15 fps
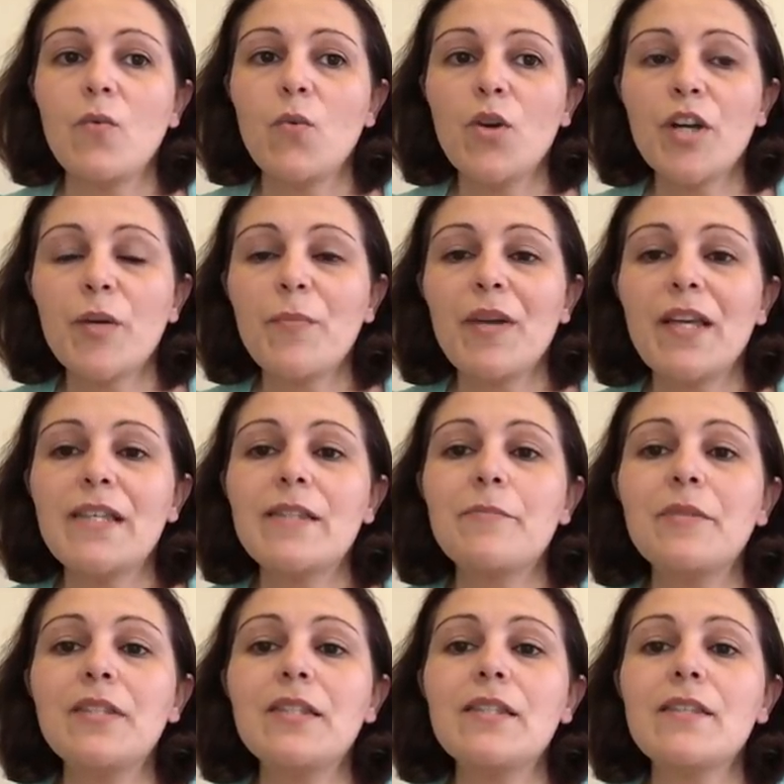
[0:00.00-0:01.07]
work
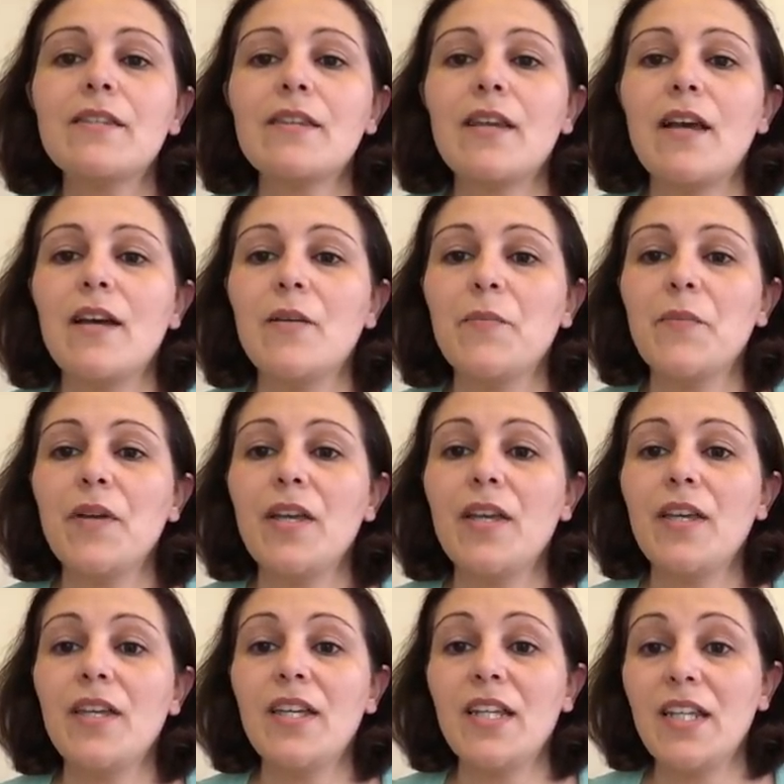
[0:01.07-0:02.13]
placements
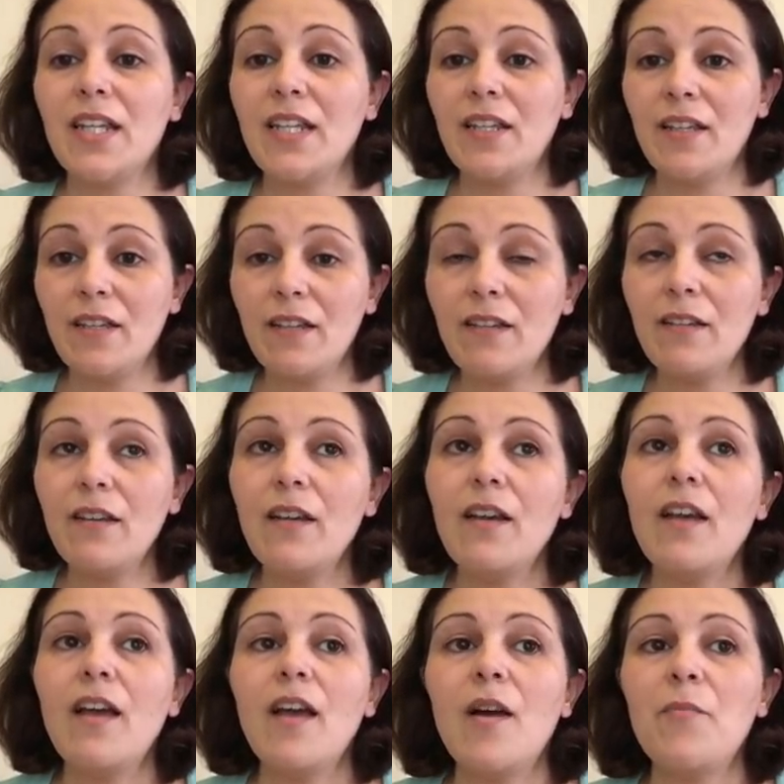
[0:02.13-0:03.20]
in a year,
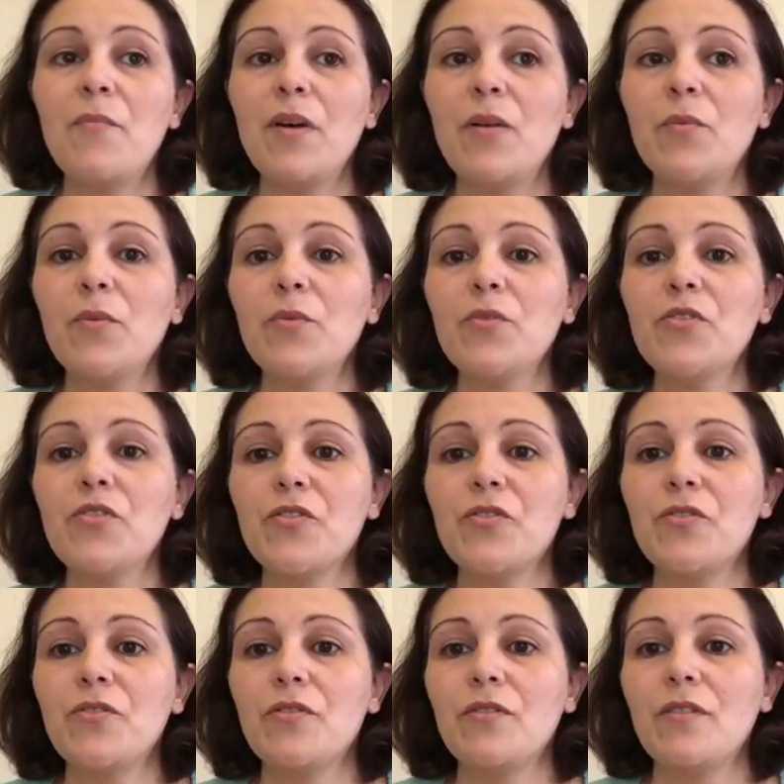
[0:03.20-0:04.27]
but we will
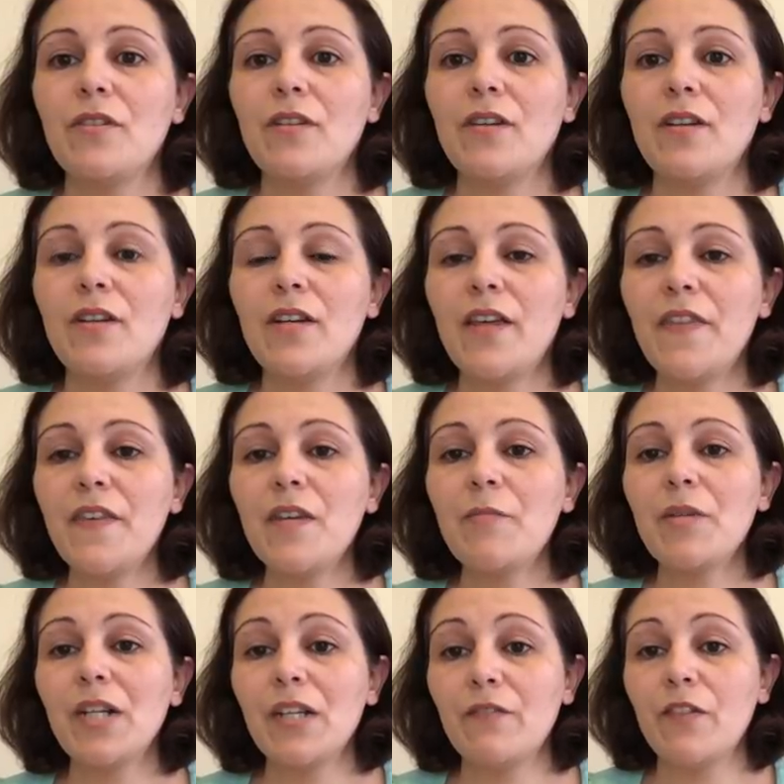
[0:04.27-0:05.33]
do nothing
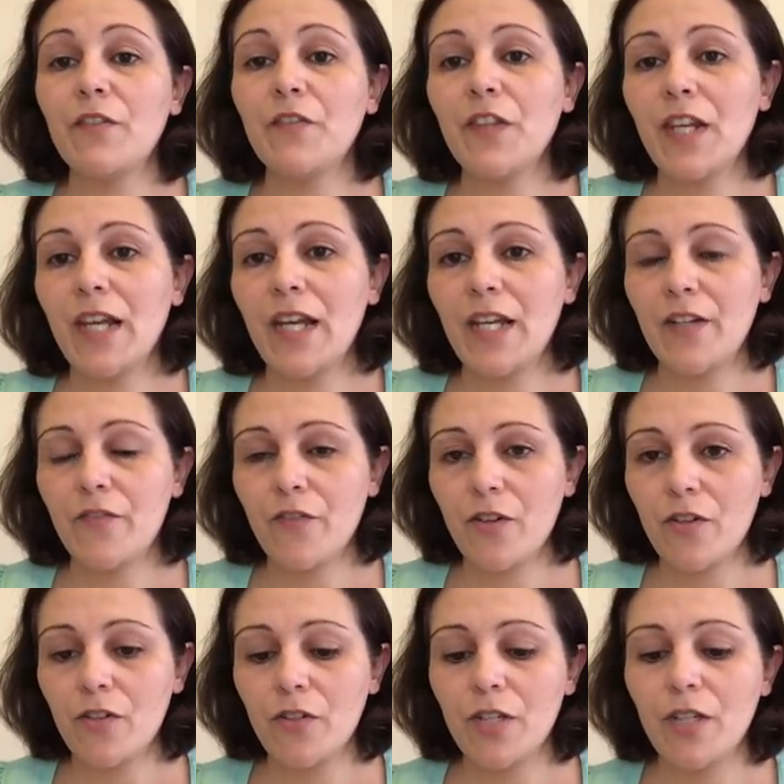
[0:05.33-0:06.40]
but live off the land for a
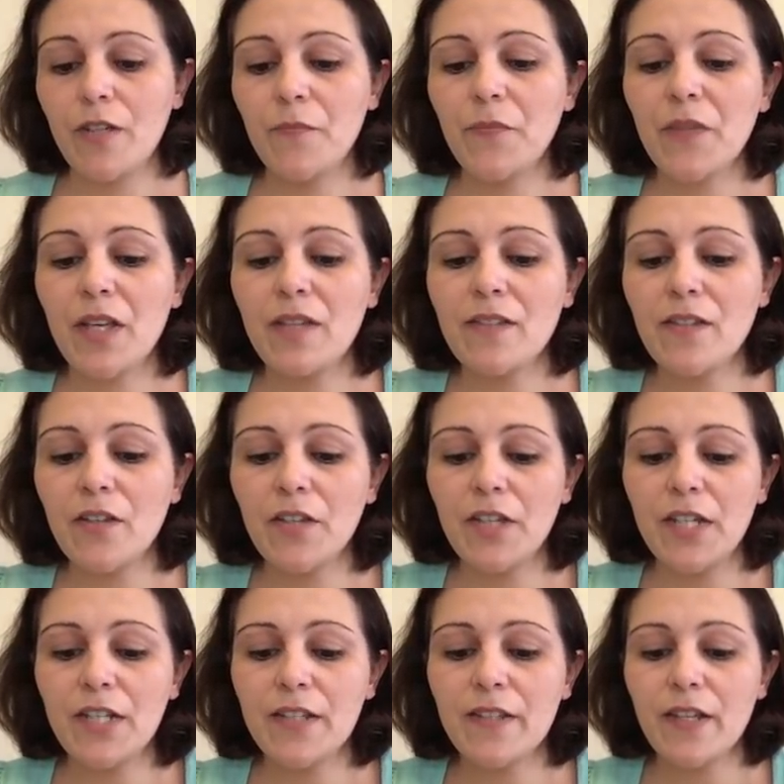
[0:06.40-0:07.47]
whole year. And so
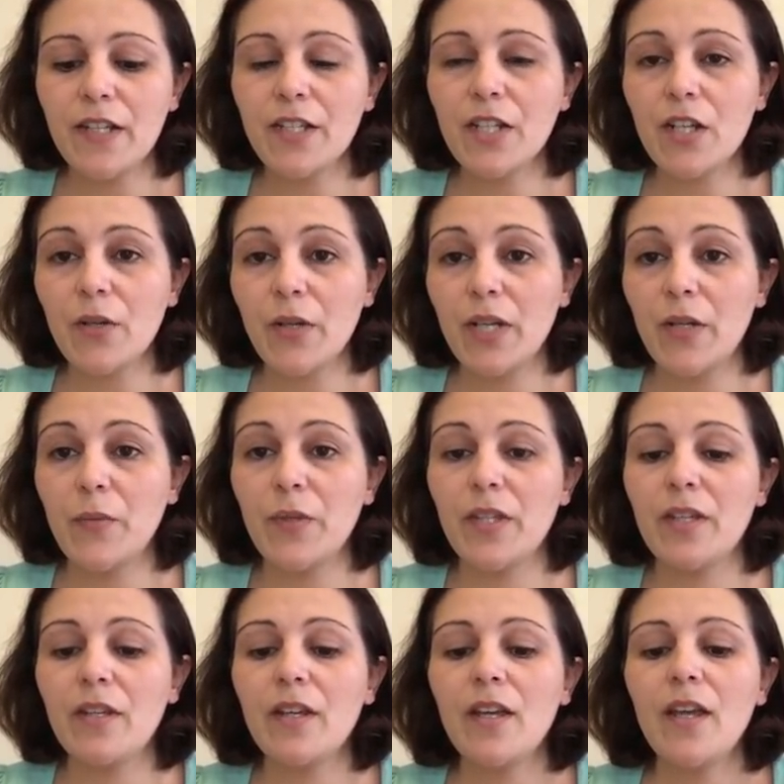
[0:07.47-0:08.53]
they decide to go ahead with
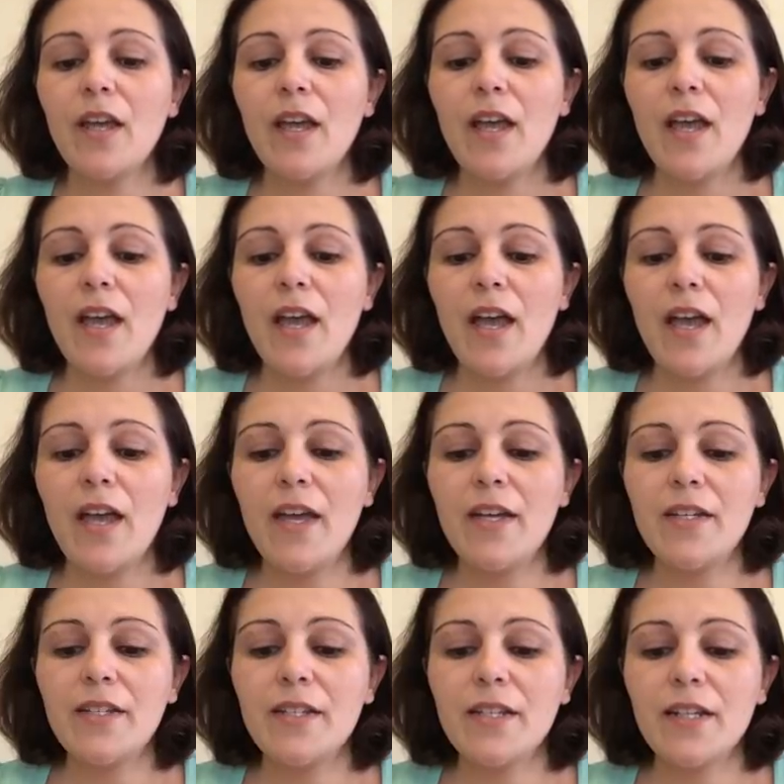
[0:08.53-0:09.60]
it.
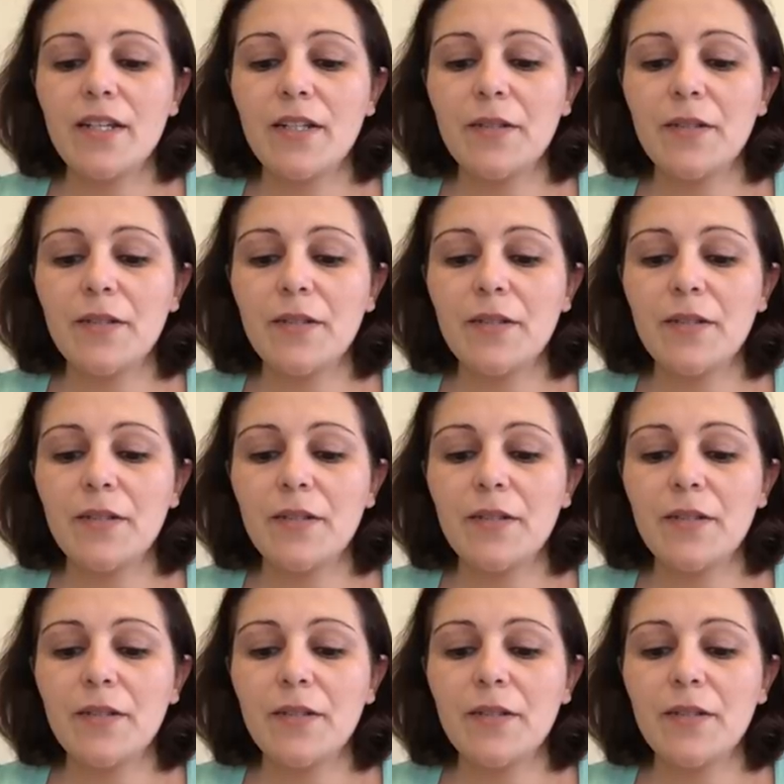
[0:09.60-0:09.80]
And